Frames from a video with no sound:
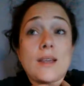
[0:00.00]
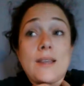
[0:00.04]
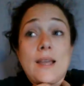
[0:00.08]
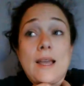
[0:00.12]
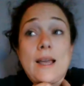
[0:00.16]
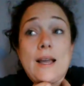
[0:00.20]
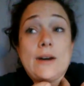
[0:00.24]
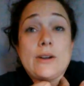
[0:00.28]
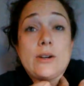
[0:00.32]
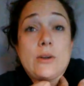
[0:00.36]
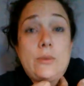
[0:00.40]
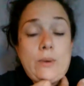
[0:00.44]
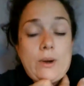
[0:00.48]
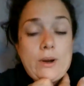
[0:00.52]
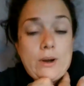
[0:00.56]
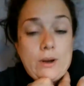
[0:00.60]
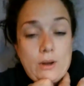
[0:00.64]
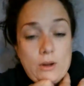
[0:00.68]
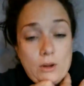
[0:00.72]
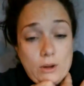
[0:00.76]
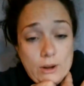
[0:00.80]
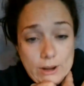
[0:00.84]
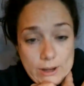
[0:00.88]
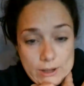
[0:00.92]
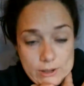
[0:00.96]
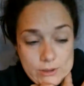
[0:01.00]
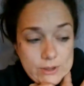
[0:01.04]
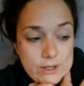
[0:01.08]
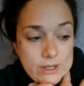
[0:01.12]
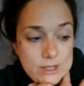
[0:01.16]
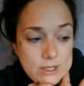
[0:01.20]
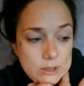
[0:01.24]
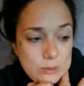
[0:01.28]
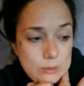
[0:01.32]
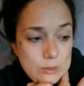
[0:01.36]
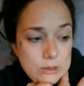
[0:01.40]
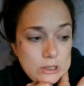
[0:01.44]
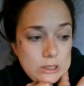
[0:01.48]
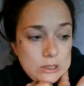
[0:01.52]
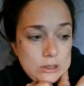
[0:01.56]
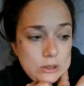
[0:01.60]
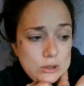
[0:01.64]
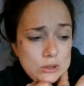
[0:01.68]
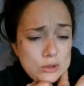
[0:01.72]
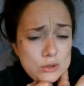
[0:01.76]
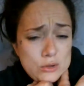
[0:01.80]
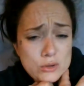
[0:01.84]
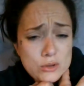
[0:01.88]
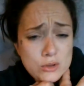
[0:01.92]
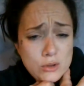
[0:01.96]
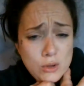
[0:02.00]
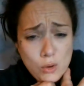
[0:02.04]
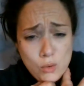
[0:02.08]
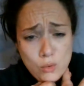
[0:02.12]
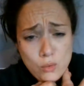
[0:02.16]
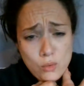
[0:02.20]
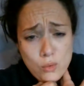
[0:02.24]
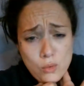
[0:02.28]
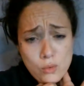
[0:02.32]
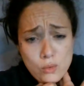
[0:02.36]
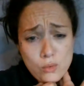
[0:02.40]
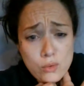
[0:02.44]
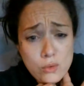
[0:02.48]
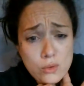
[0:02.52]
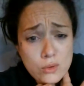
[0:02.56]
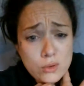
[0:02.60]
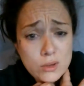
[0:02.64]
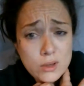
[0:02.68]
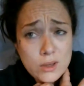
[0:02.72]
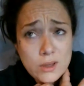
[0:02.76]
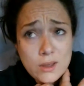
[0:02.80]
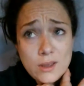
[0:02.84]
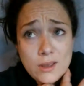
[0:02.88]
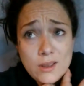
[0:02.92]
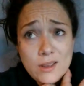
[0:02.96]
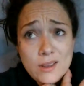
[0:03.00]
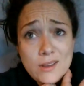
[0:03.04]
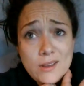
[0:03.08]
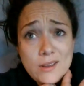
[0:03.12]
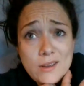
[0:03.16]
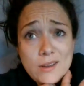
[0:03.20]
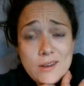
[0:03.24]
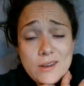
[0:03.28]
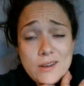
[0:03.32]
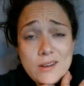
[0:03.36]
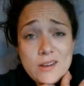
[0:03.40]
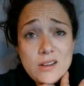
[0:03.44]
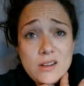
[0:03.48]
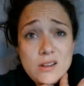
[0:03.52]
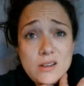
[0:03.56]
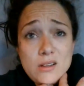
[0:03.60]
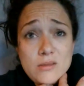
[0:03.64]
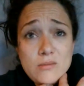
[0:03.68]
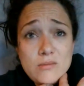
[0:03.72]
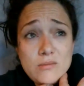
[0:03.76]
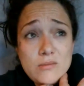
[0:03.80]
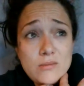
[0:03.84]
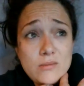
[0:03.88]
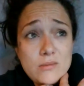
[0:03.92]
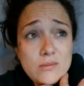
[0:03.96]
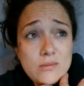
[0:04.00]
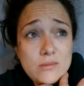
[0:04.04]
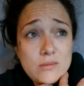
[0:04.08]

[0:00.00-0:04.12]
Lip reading: How to Wear a Crown has been so cool to